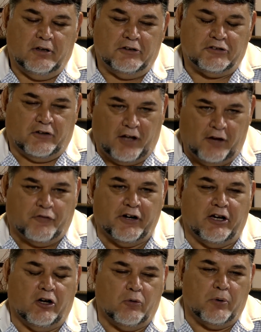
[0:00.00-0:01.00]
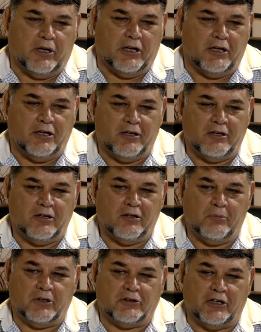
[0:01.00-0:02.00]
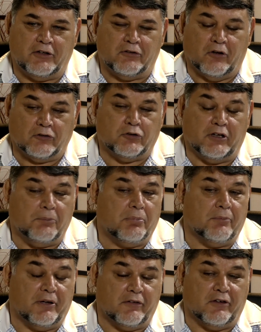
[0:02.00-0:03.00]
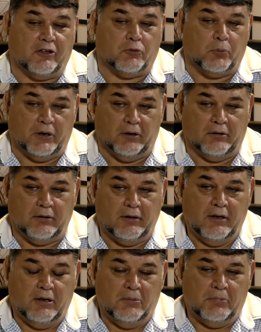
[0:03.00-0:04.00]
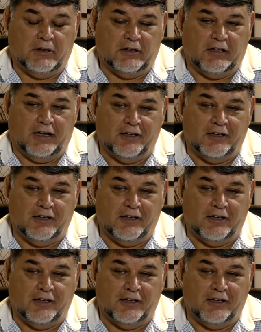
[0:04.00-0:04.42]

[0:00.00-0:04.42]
in South Africa, we, we tend not to implement that well. But at the